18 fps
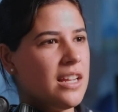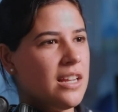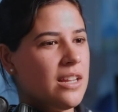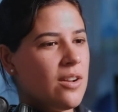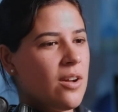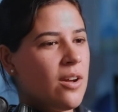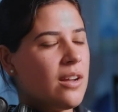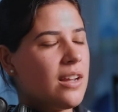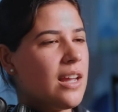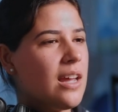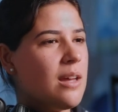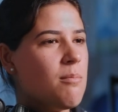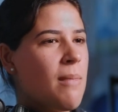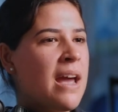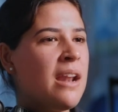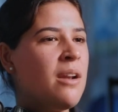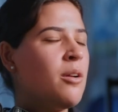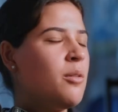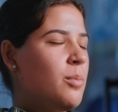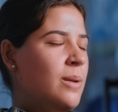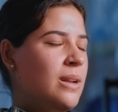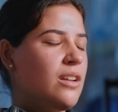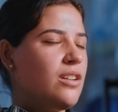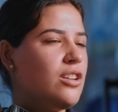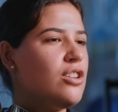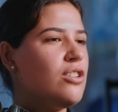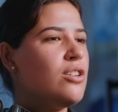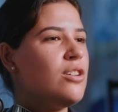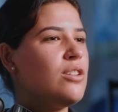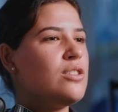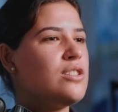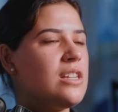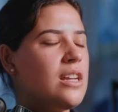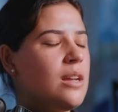You know, it may not have been a huge